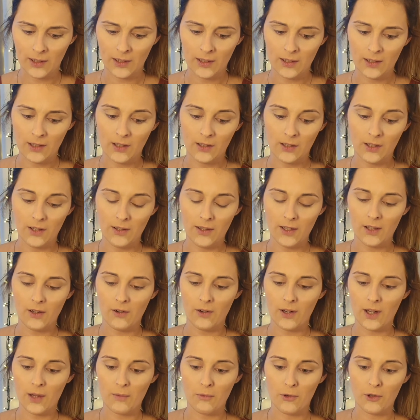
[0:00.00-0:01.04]
So I don't think I'll
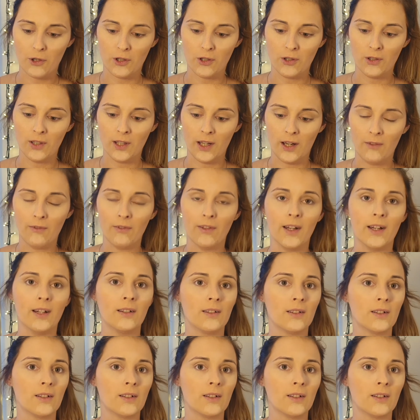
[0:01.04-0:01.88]
get much use out of that.